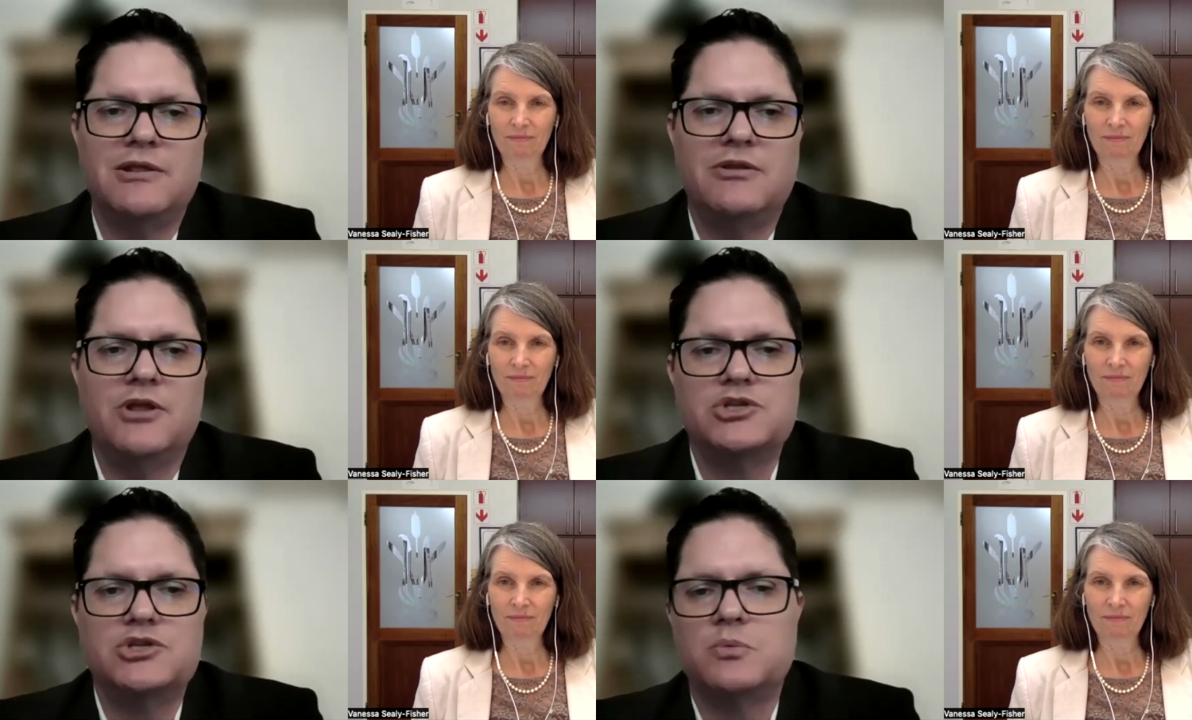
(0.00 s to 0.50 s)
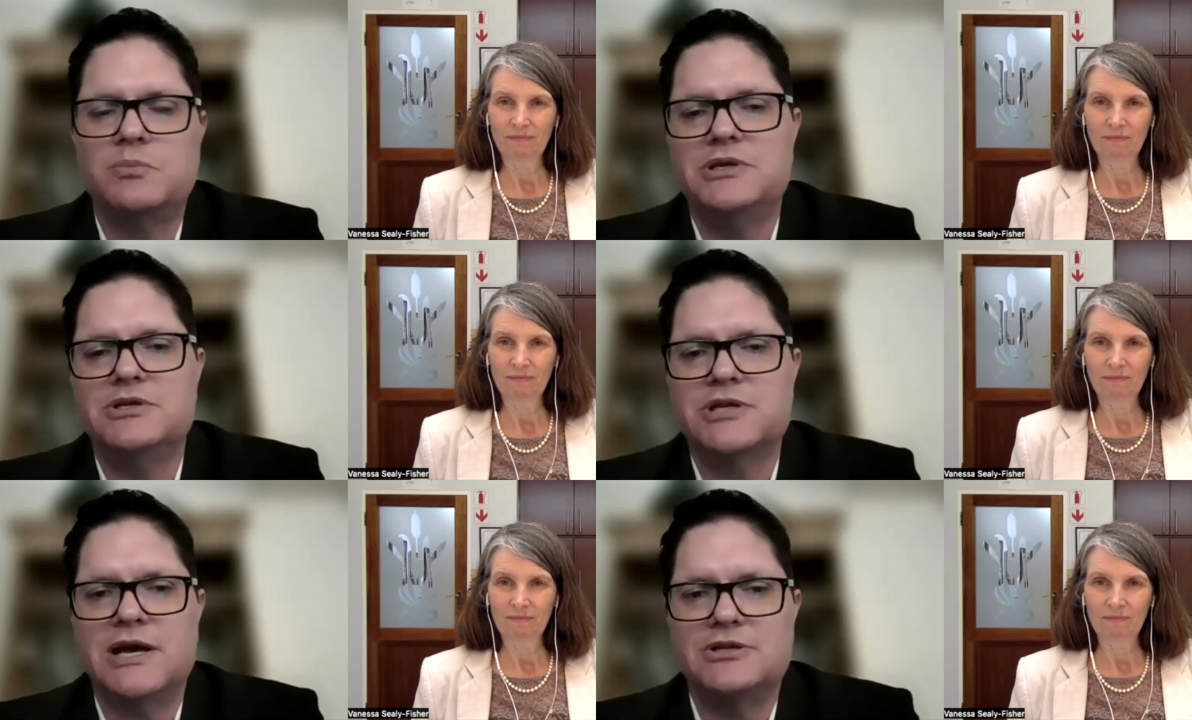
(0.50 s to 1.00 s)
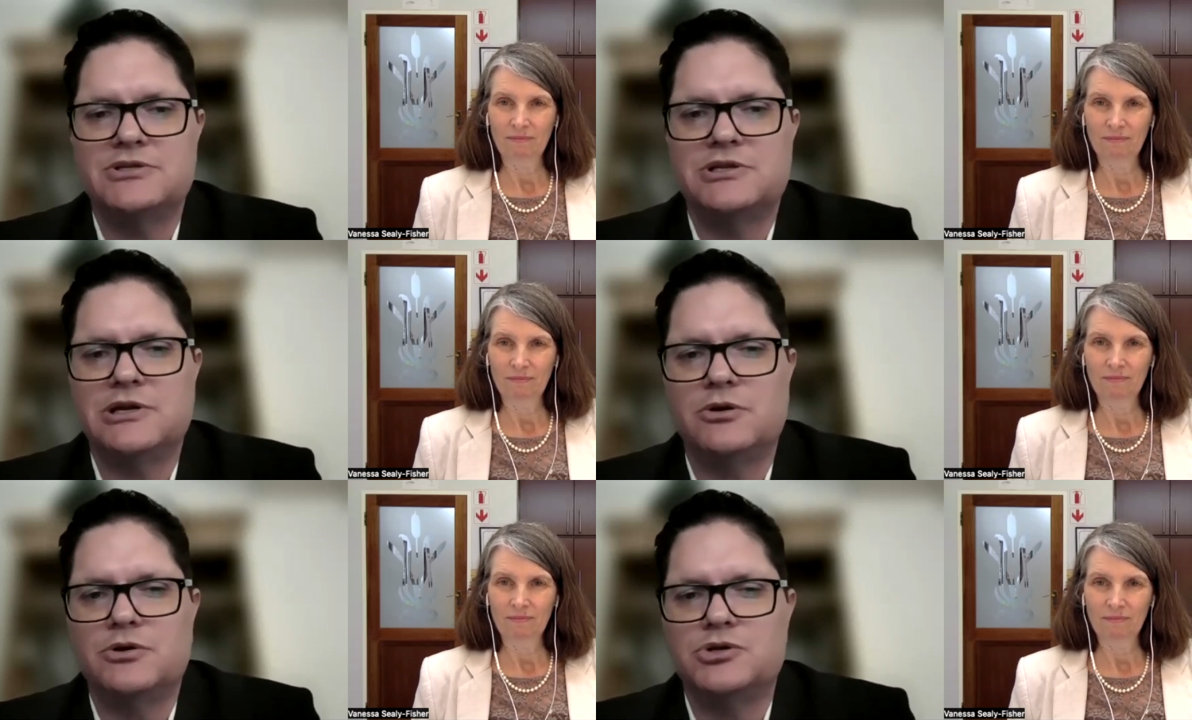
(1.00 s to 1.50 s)
Speaker 1: then those would be
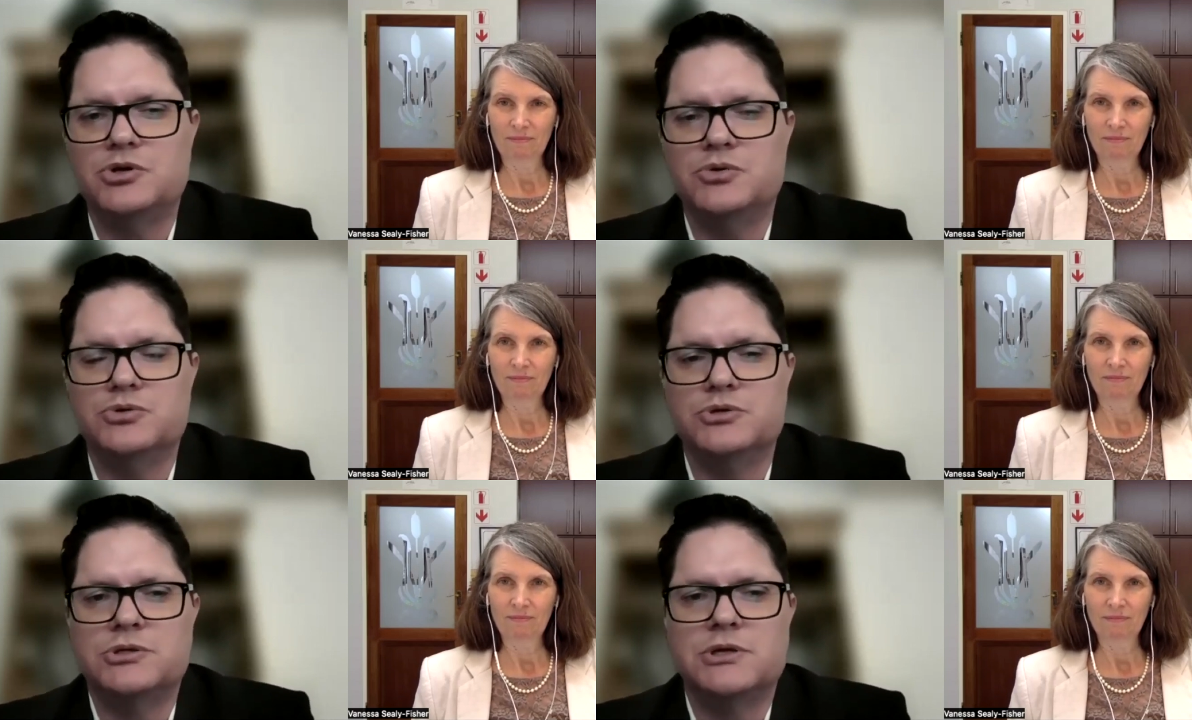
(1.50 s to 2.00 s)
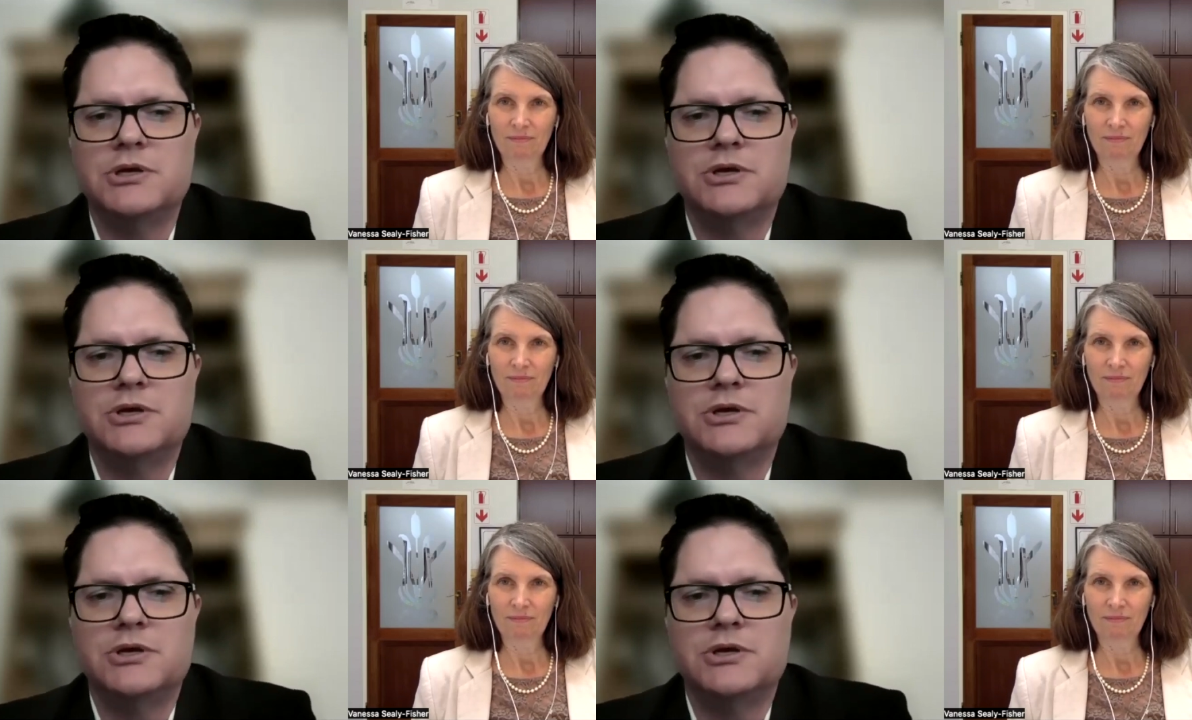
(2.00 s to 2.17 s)
discounted and not used.